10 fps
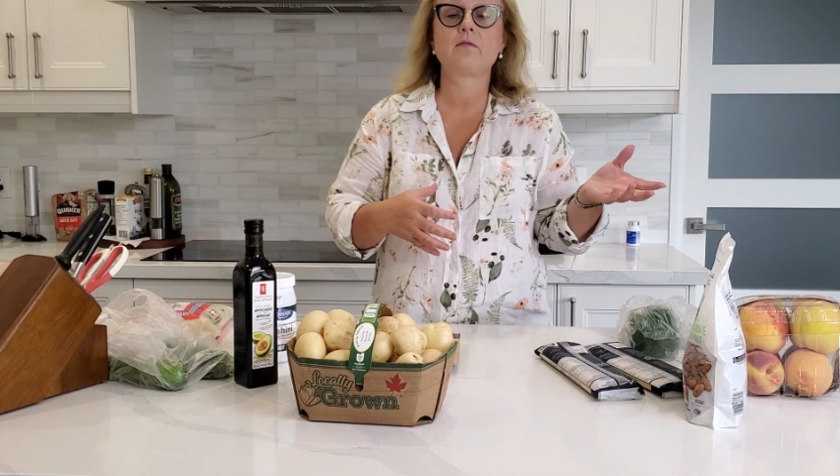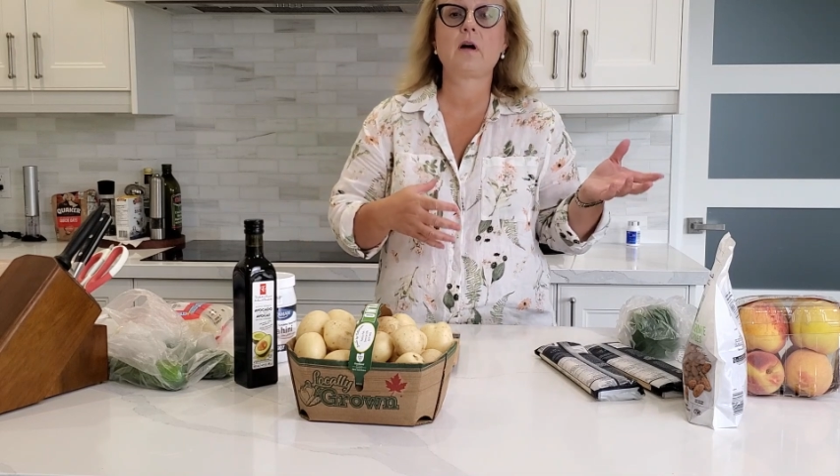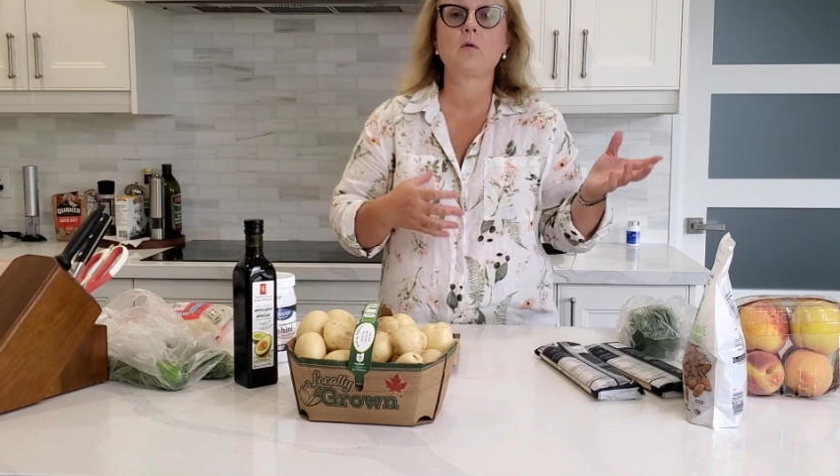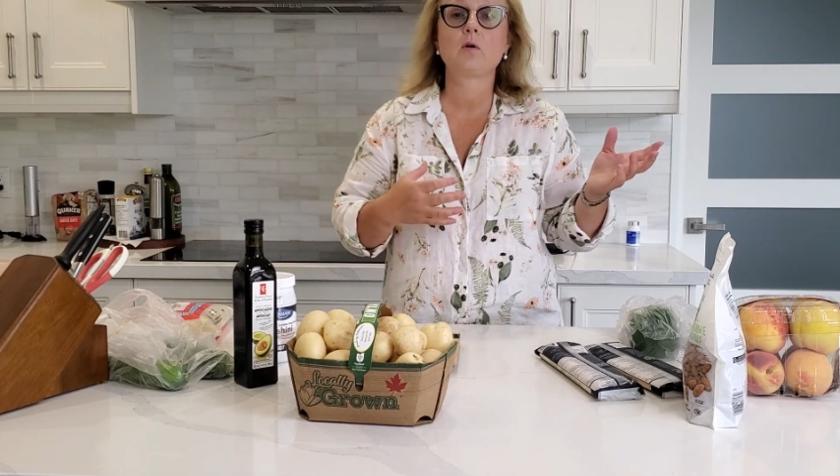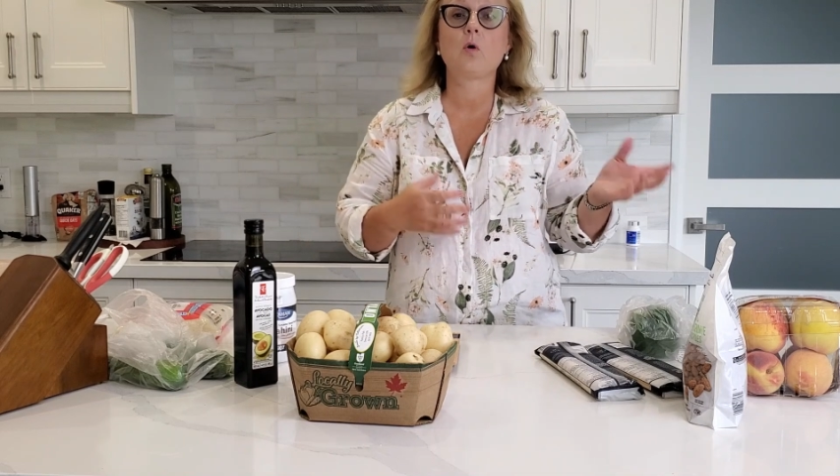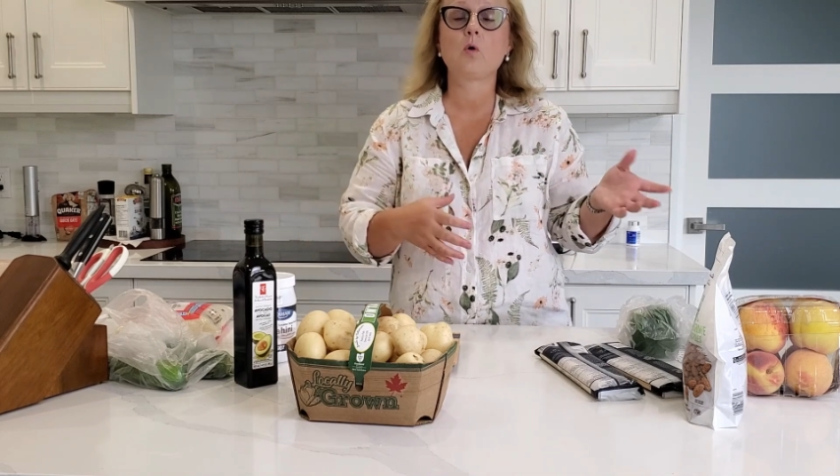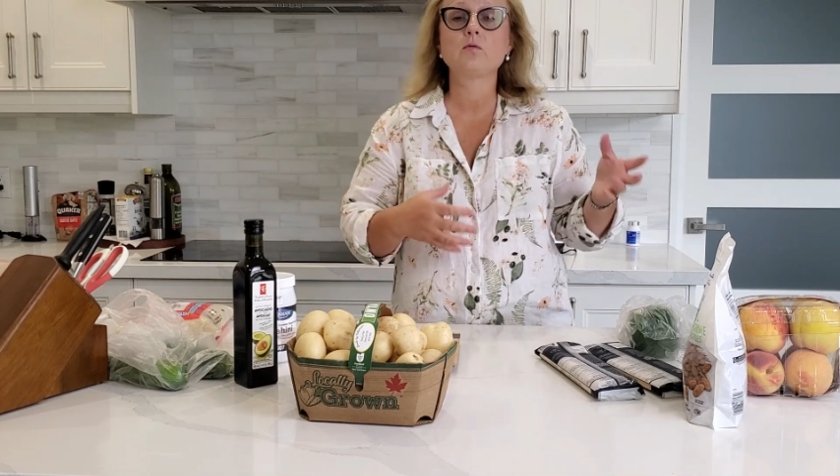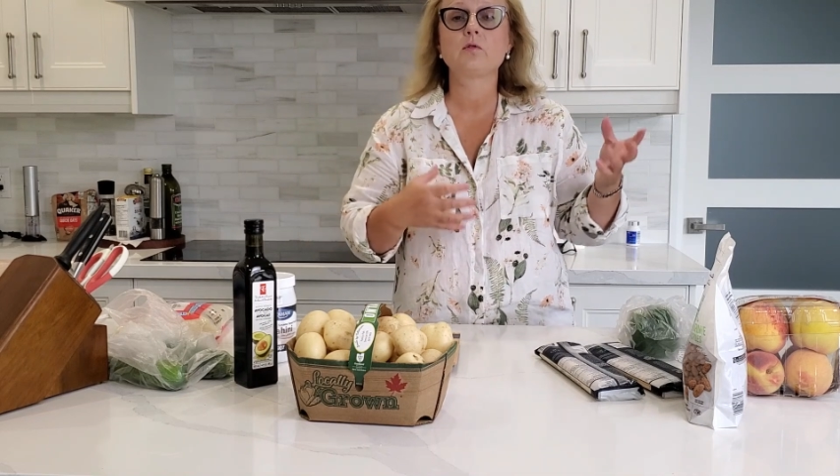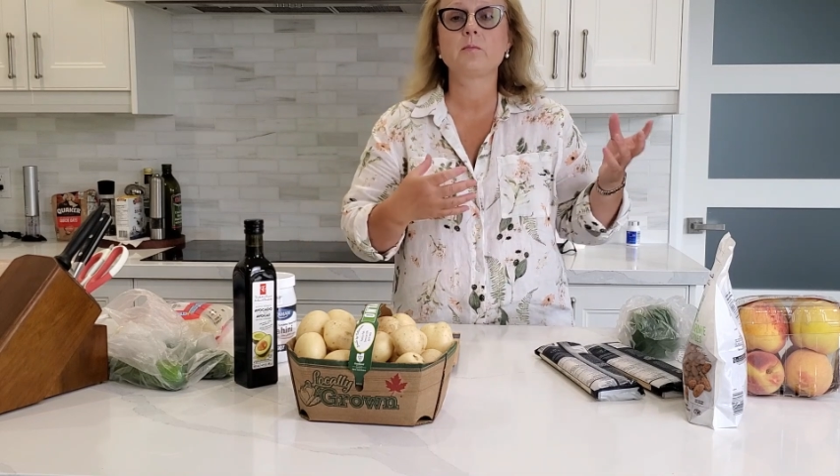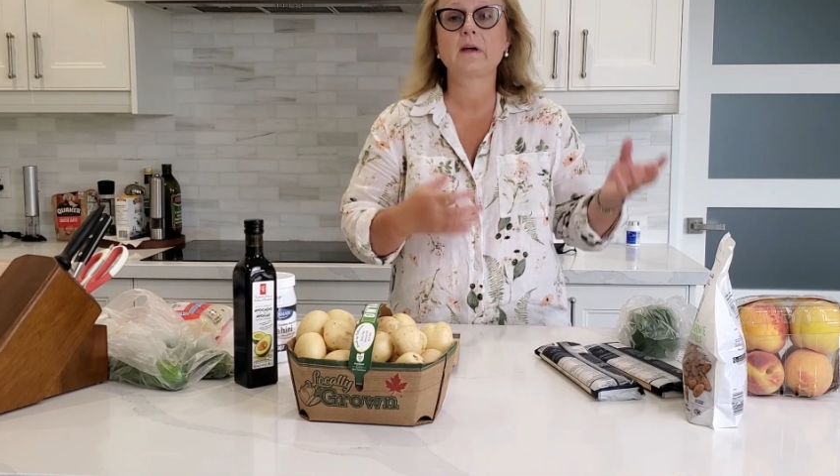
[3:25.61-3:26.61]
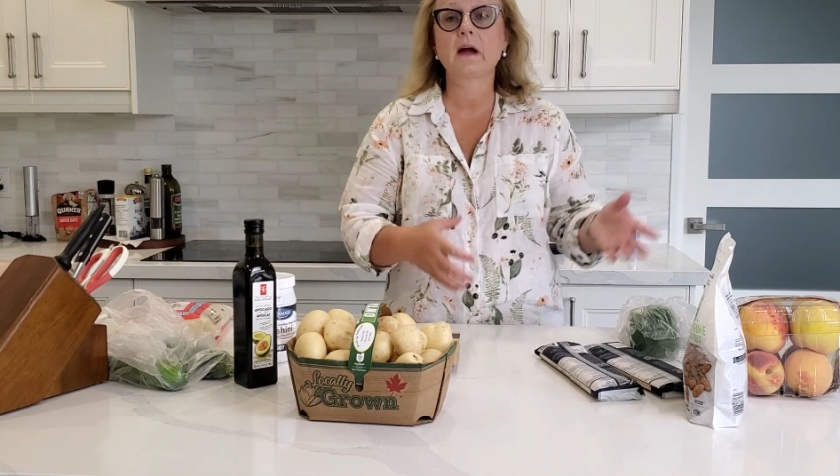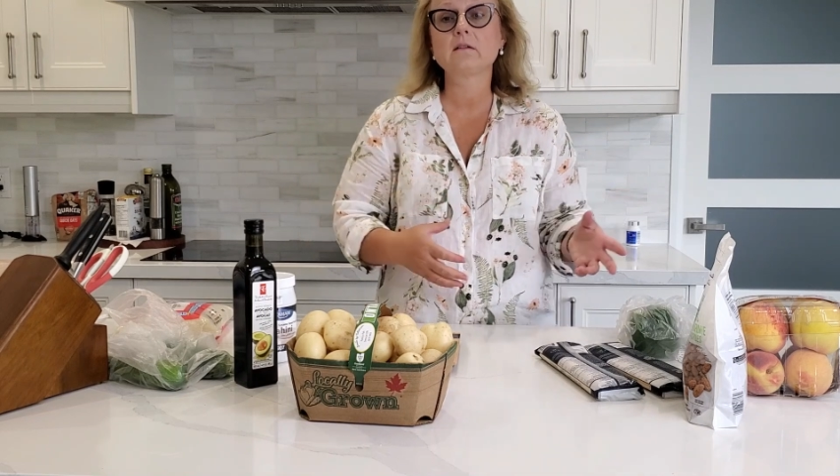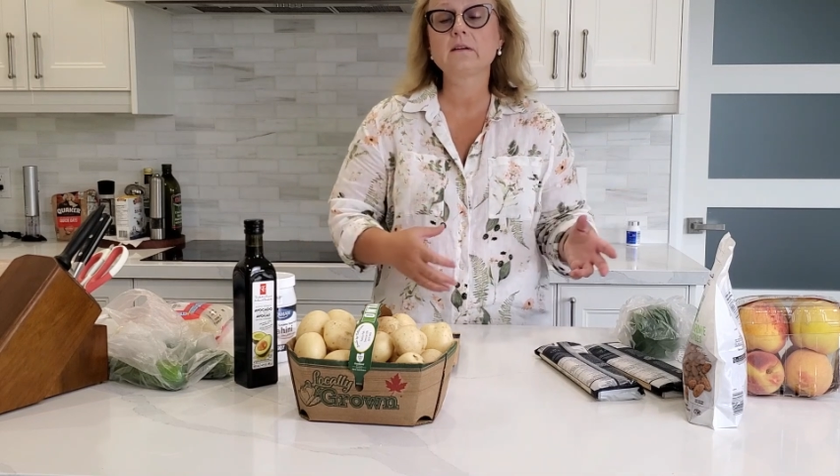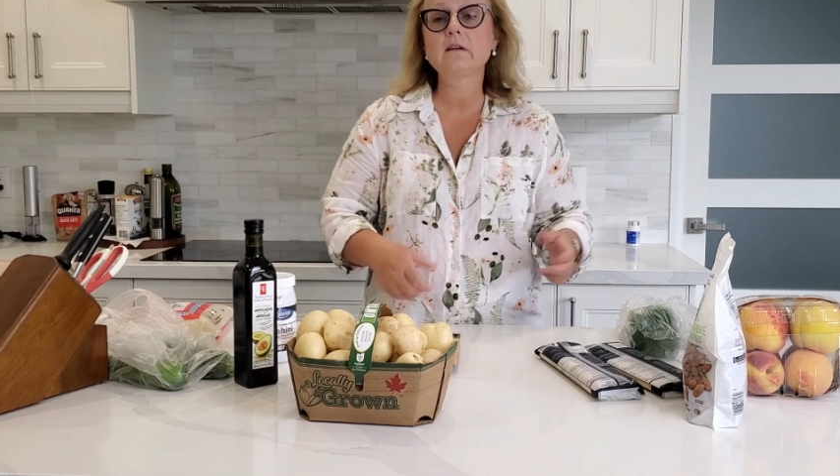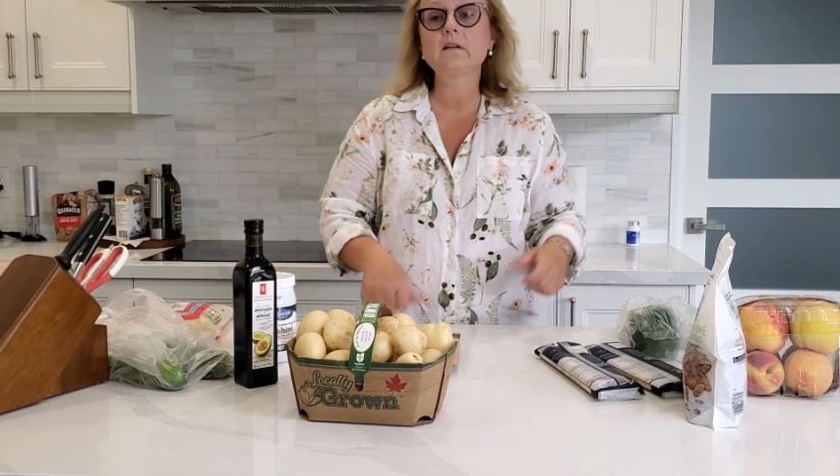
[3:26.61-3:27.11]
our own from the
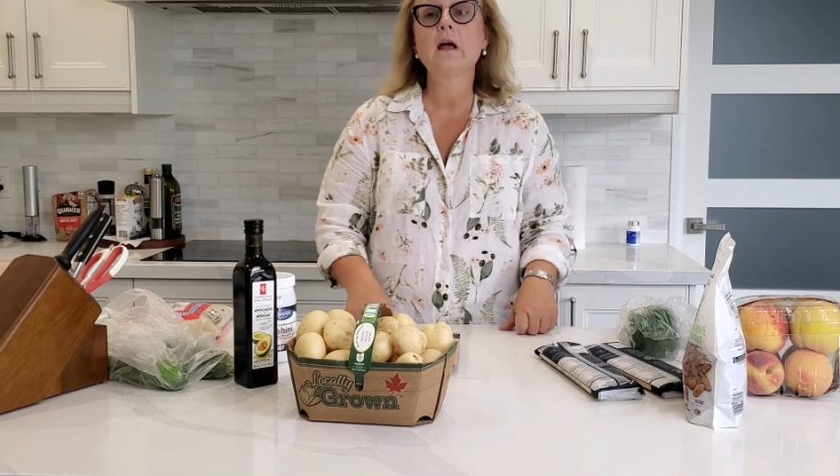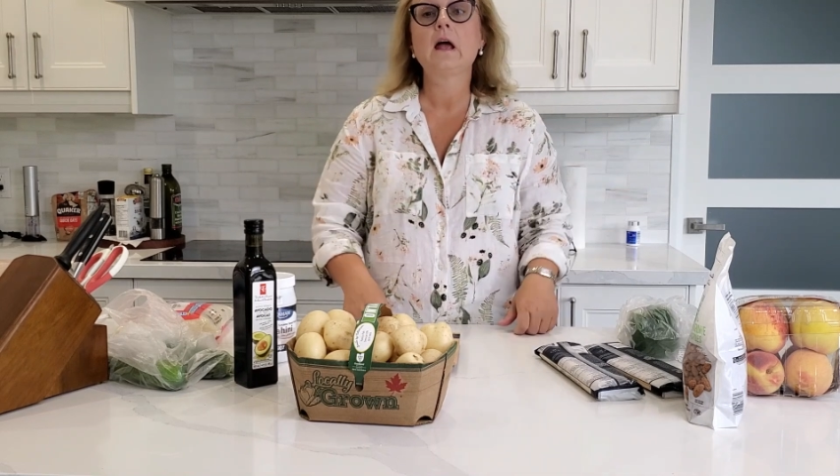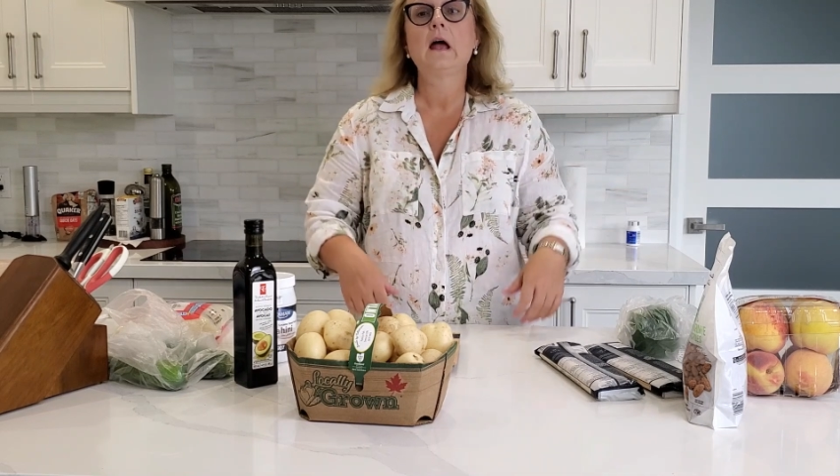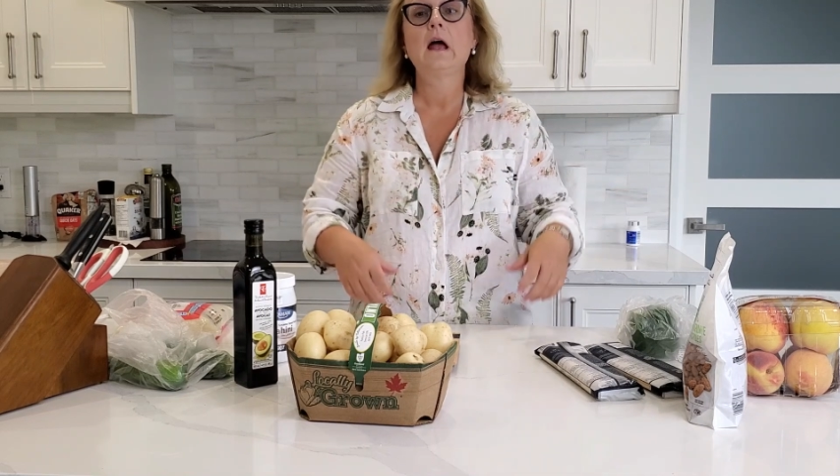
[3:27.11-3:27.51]
garden.